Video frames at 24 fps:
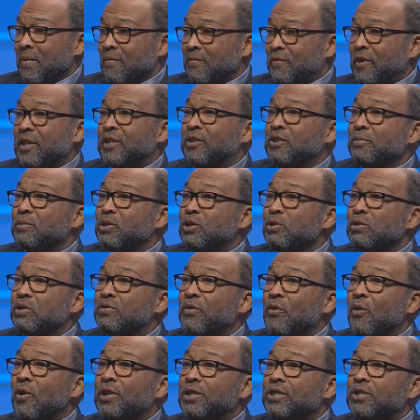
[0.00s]
Victims whose
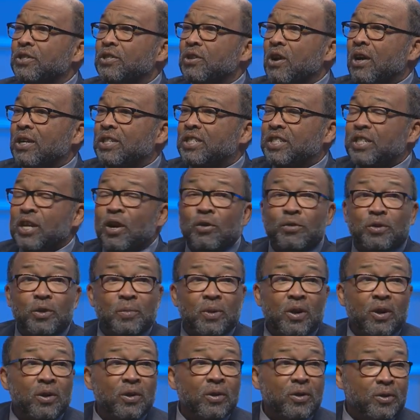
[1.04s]
voices are
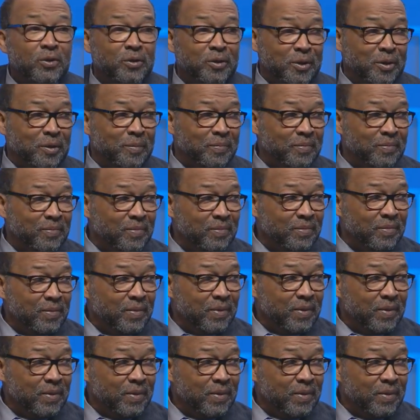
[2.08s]
seldom heard,